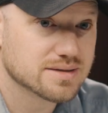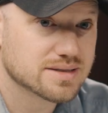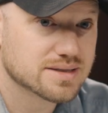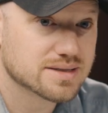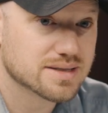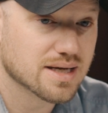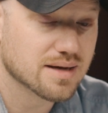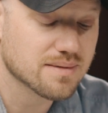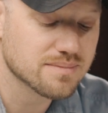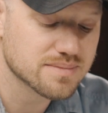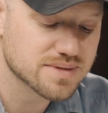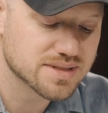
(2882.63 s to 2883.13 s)

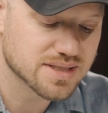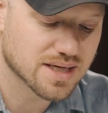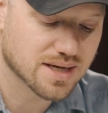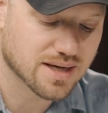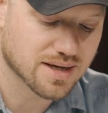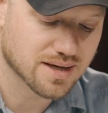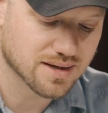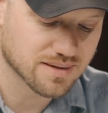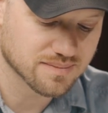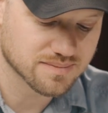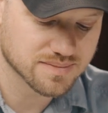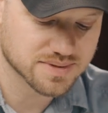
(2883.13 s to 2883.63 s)

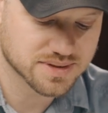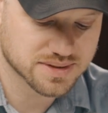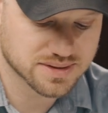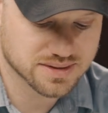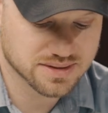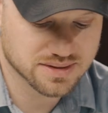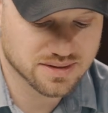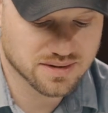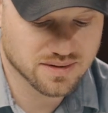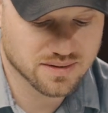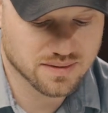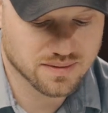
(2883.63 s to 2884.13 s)

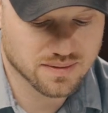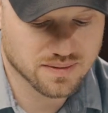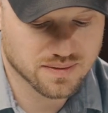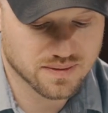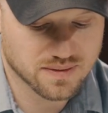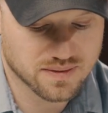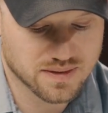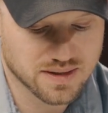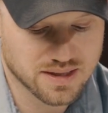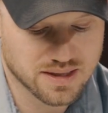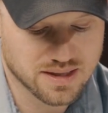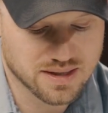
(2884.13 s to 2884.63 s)
sometimes
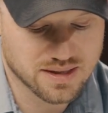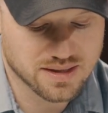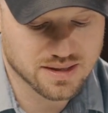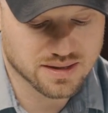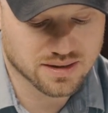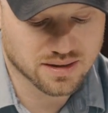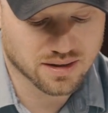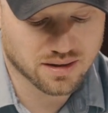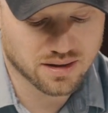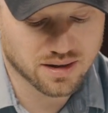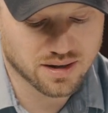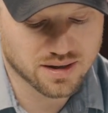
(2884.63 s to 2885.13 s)
the
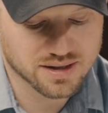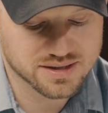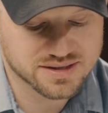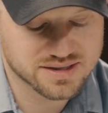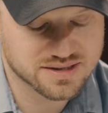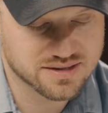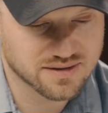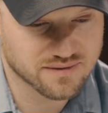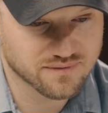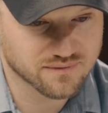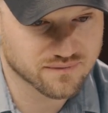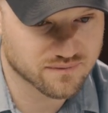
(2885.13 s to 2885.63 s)

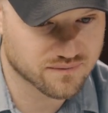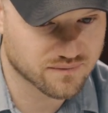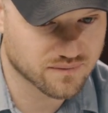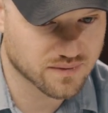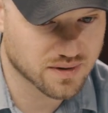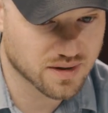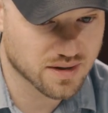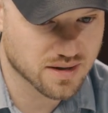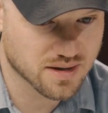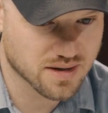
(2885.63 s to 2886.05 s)
cost of